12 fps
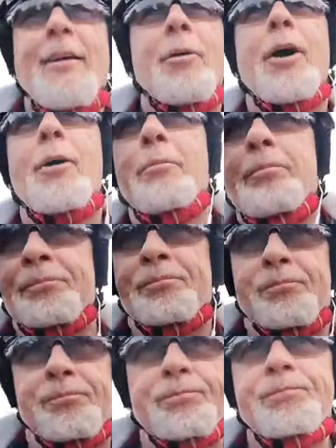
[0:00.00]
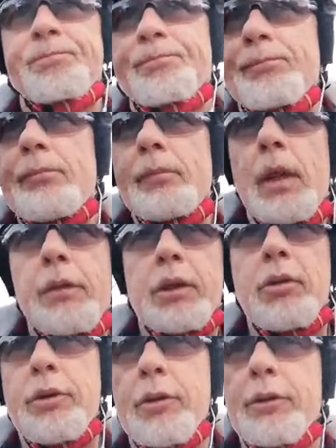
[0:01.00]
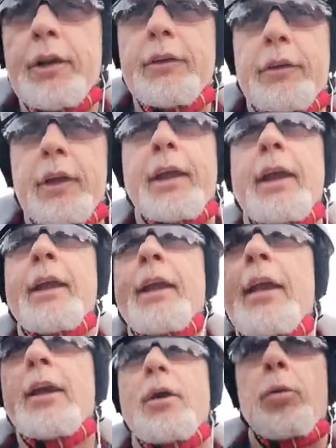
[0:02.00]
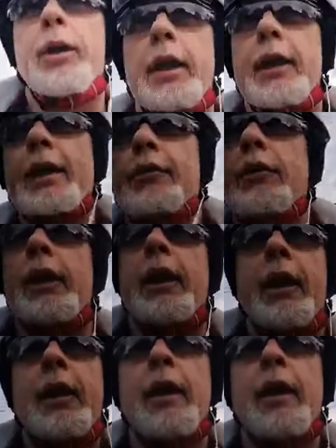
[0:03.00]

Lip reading: Well, the good news is that we can actually